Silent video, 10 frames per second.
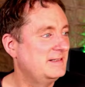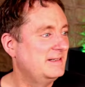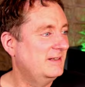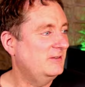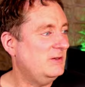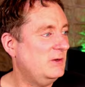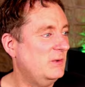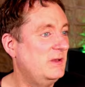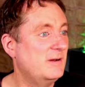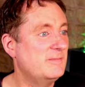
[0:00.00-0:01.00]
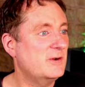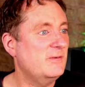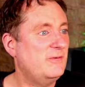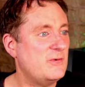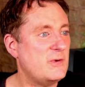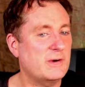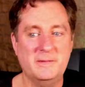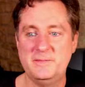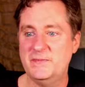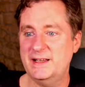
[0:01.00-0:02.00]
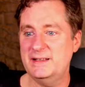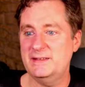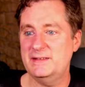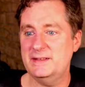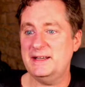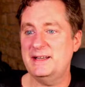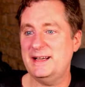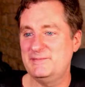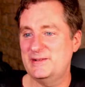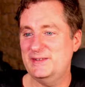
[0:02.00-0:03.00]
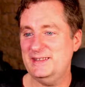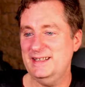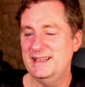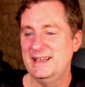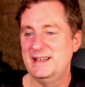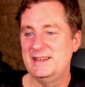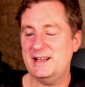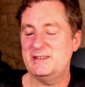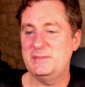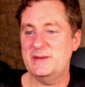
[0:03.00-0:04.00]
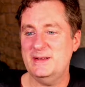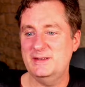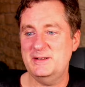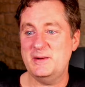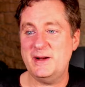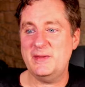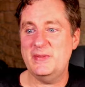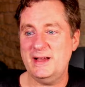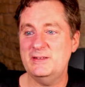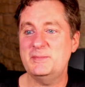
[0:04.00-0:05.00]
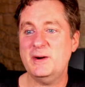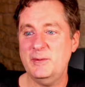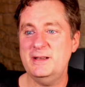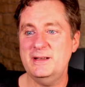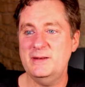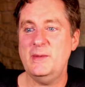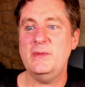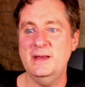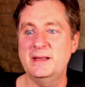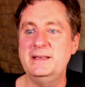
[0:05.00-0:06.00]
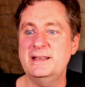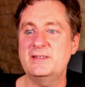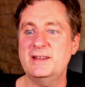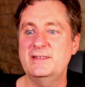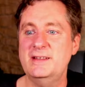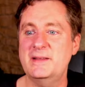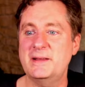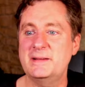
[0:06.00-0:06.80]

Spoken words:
So number 4, and I'm seeing not to put things in your mouth. That is probably a good thing. Yes, I see that.